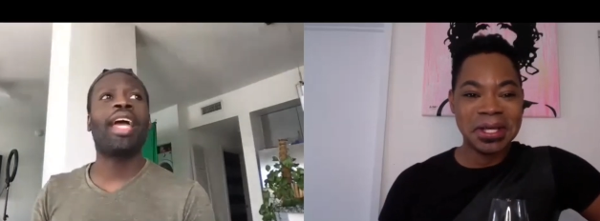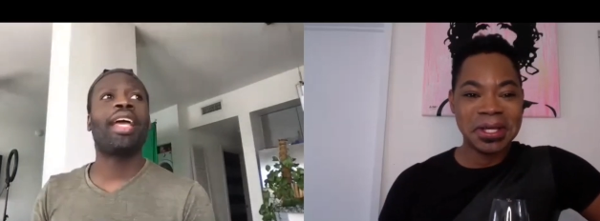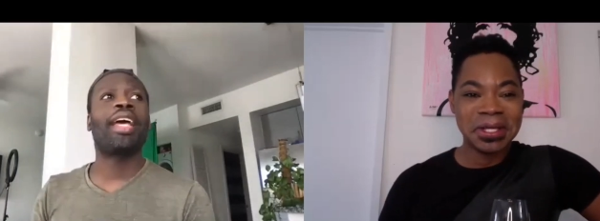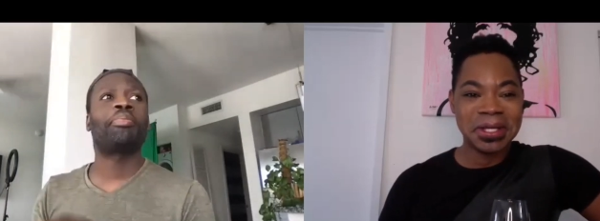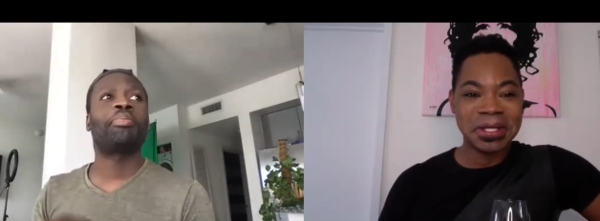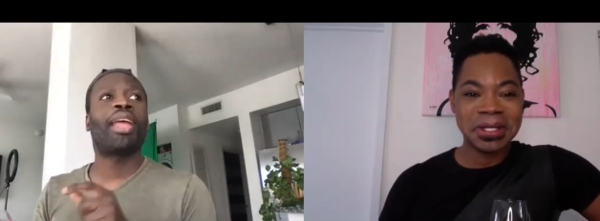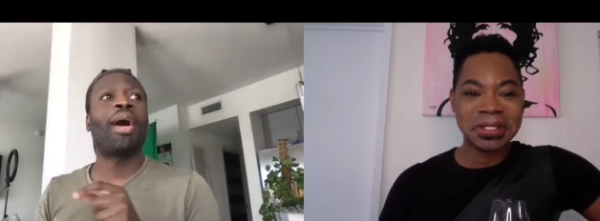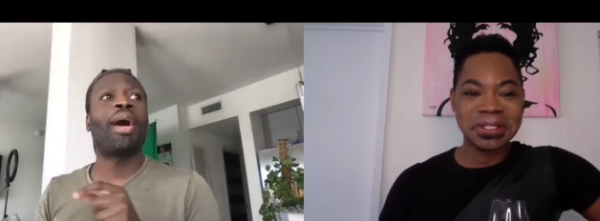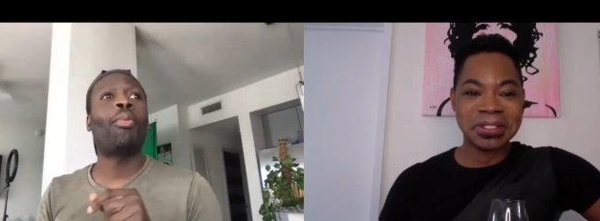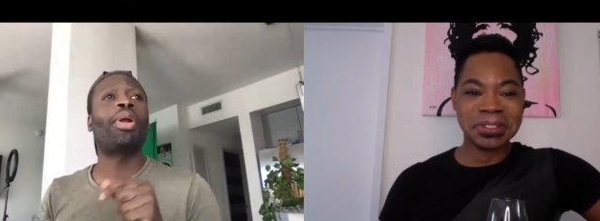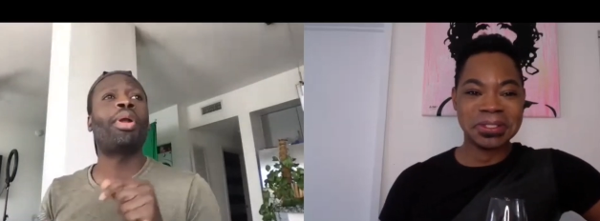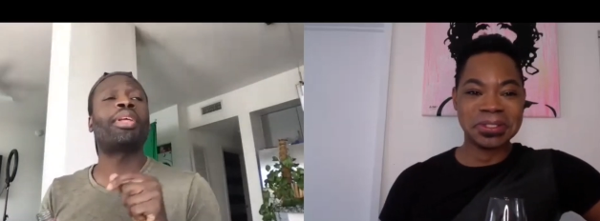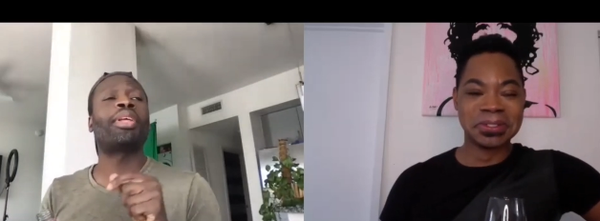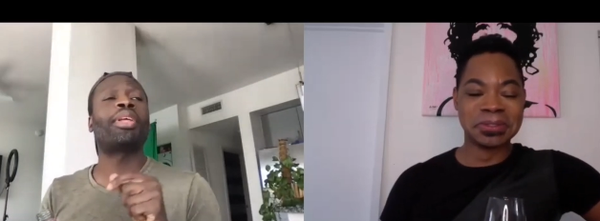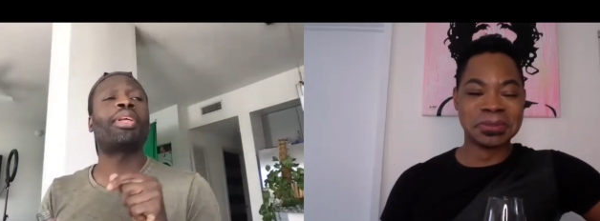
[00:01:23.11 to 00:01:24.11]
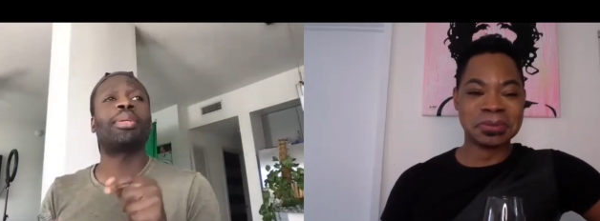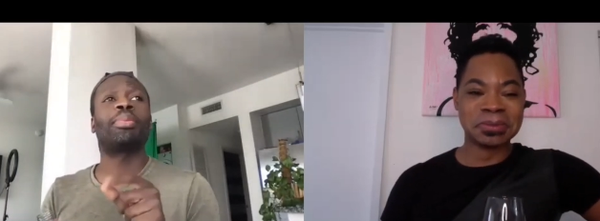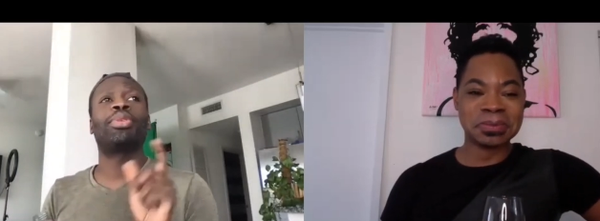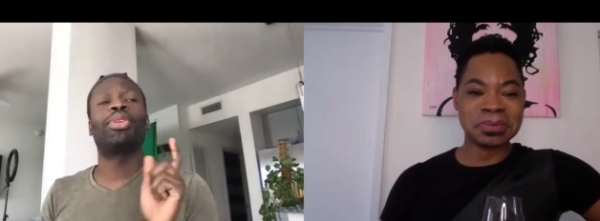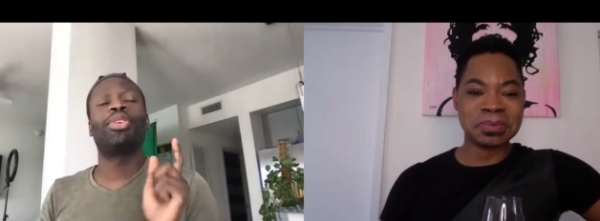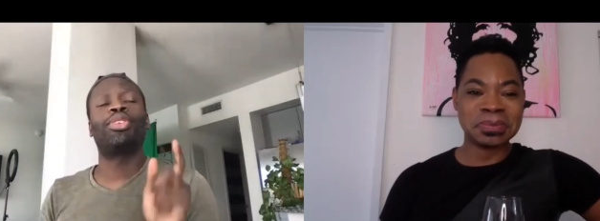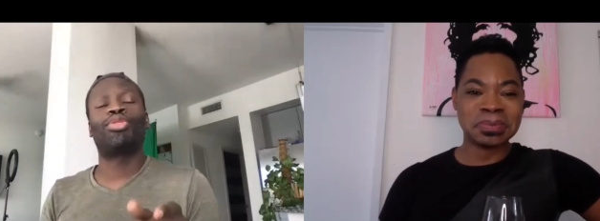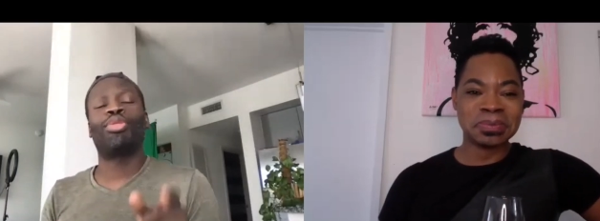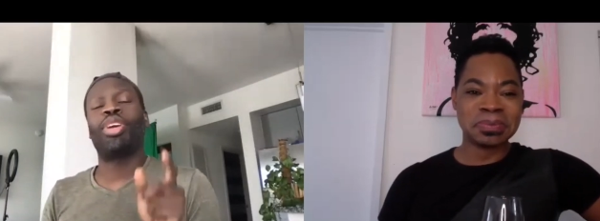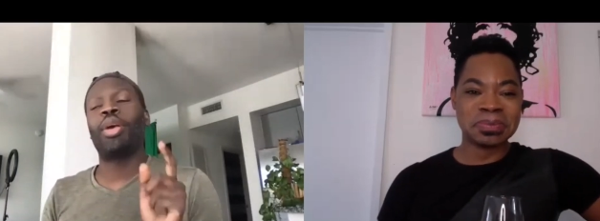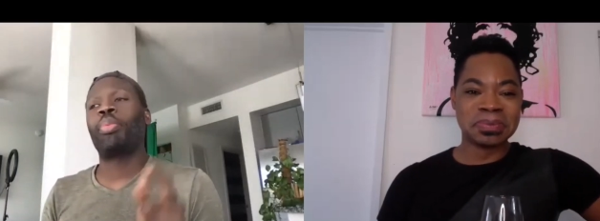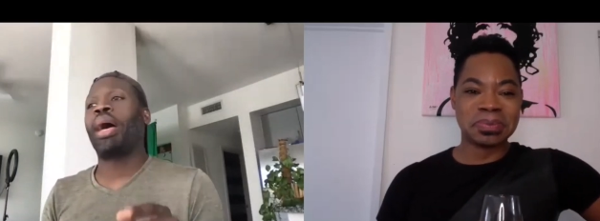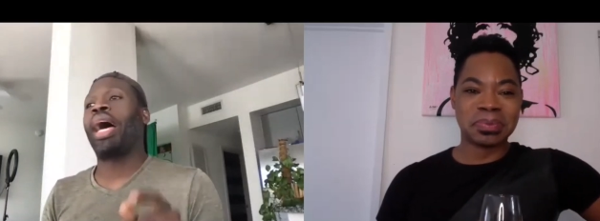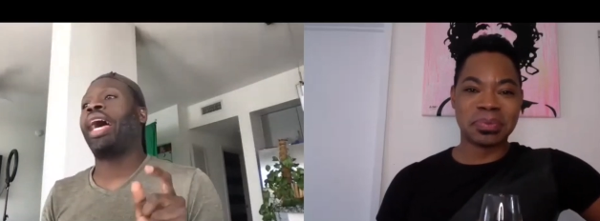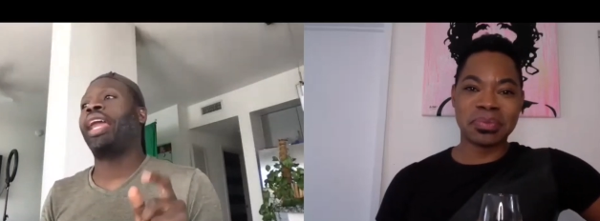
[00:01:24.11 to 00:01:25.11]
Speaker 1: I wanted something to drink, but I
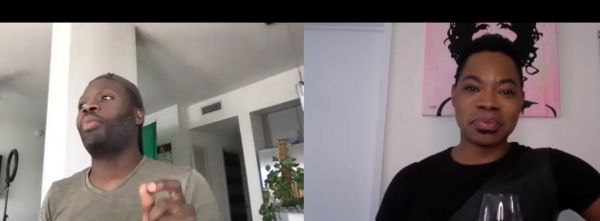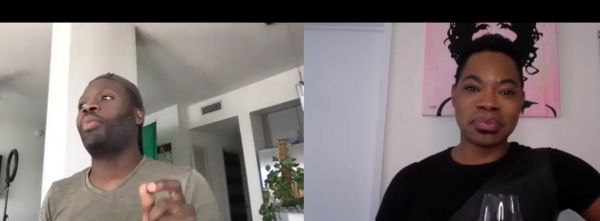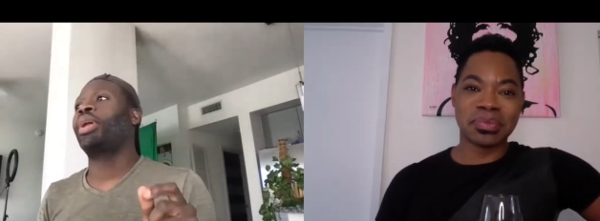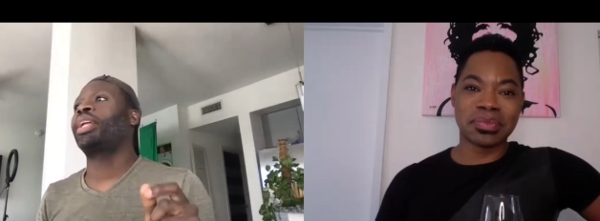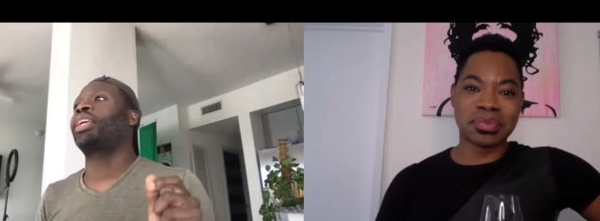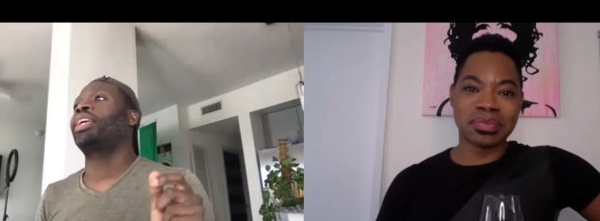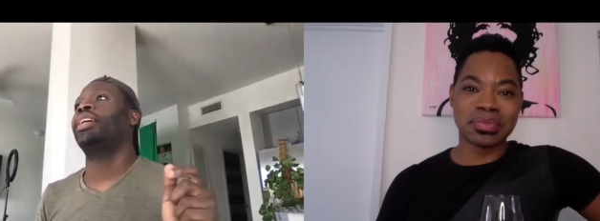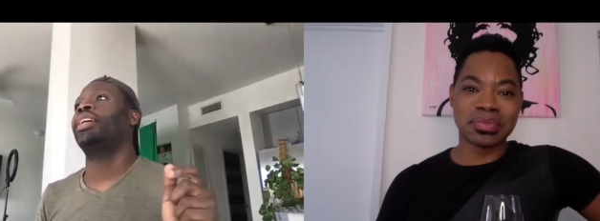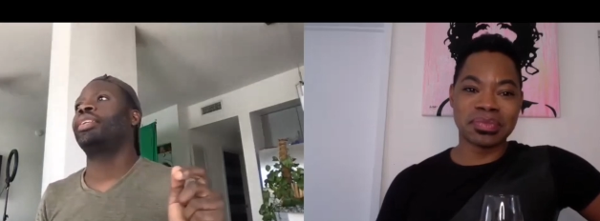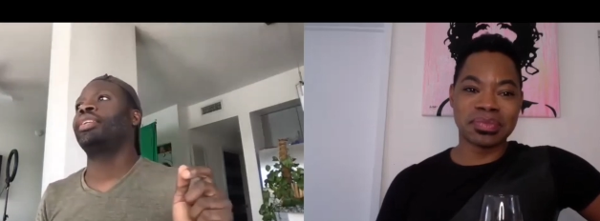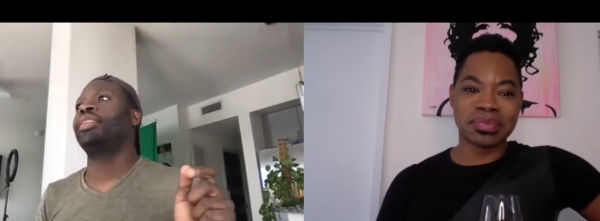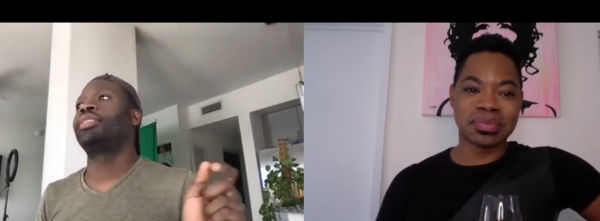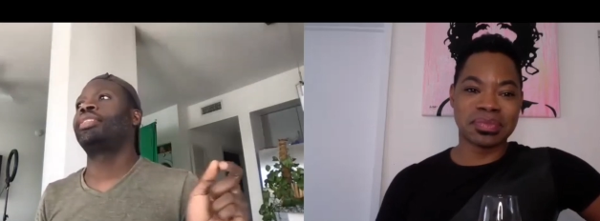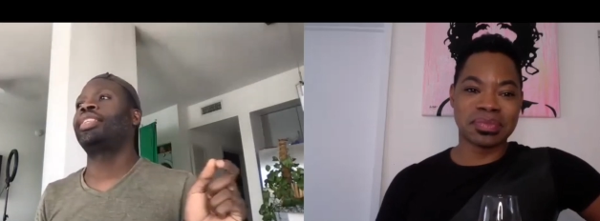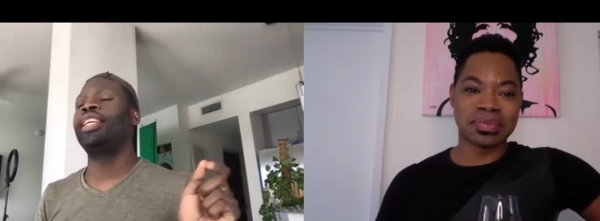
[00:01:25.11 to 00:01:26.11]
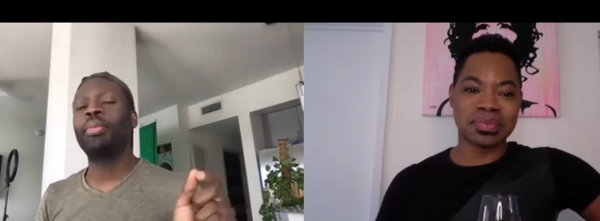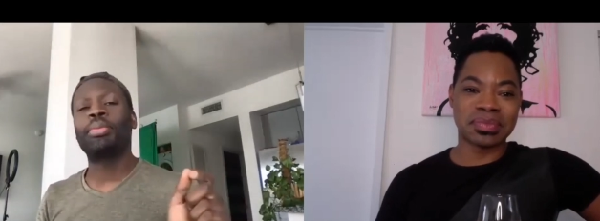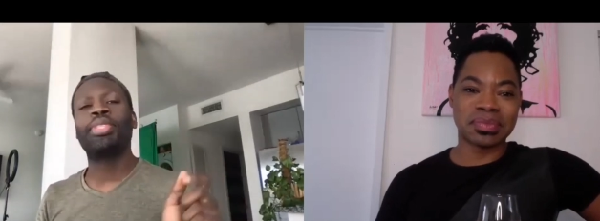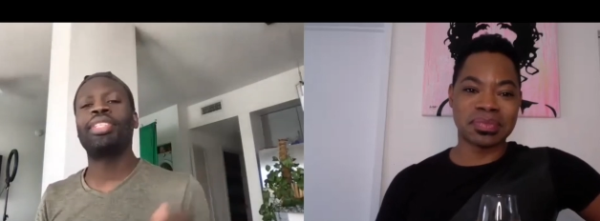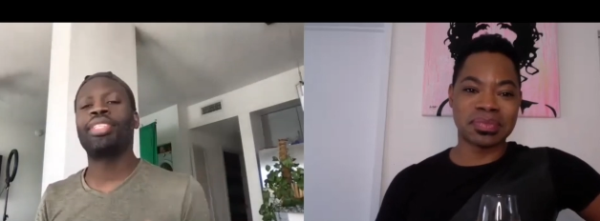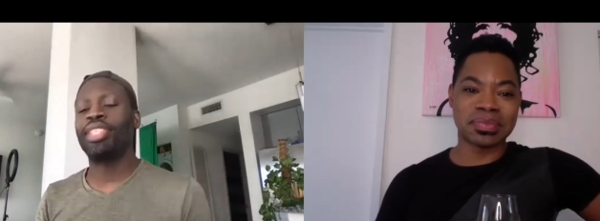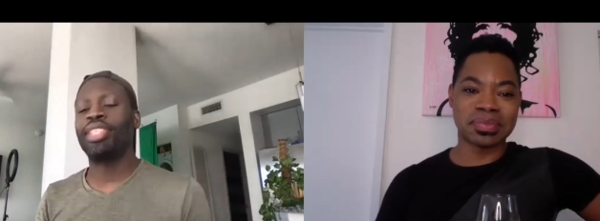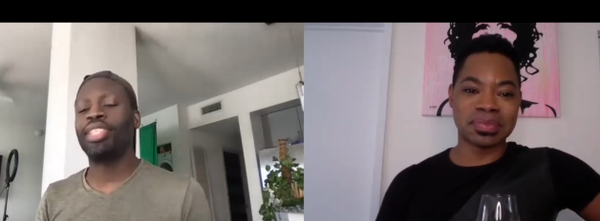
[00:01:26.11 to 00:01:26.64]
didn't want to get tipsy, tipsy.